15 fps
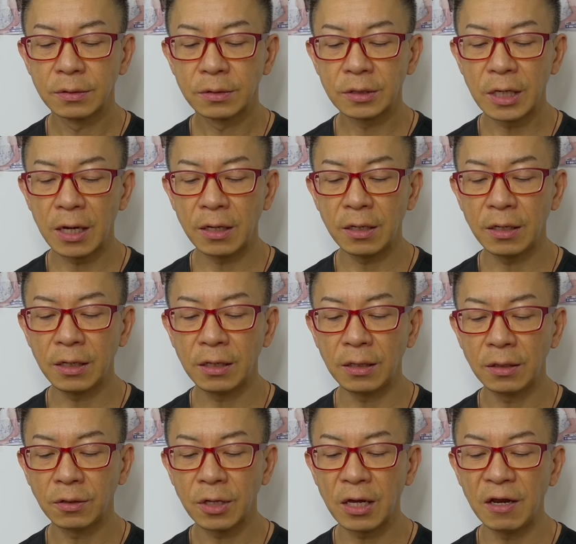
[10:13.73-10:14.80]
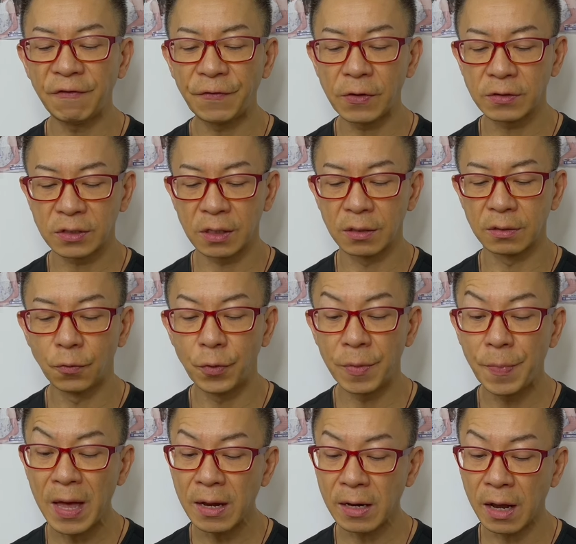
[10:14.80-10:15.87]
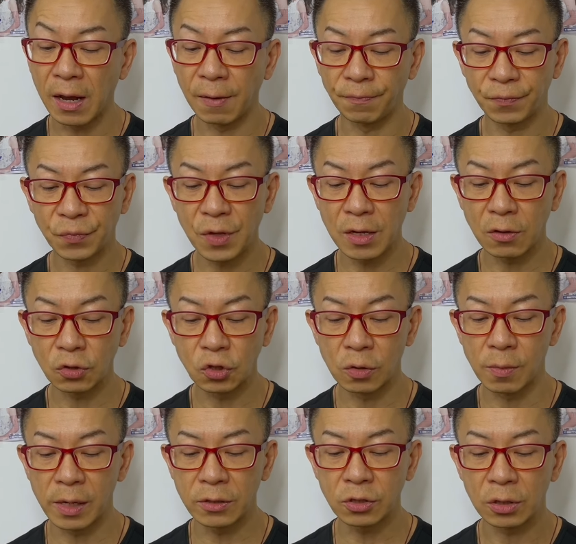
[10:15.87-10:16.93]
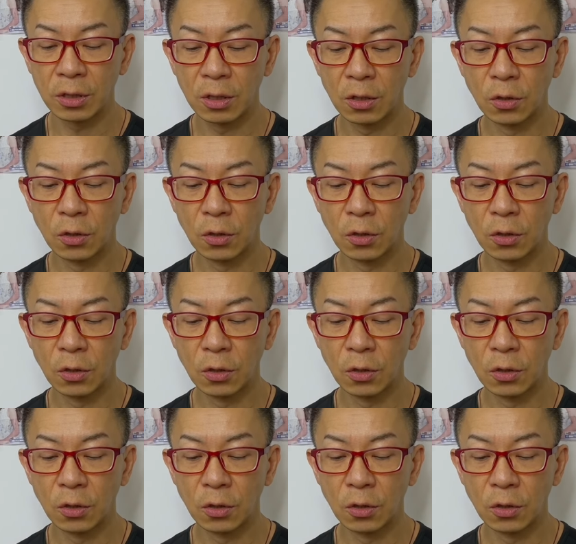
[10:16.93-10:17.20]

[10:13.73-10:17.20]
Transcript: Danny, Danny Verson, Rihanna. Thank you so much.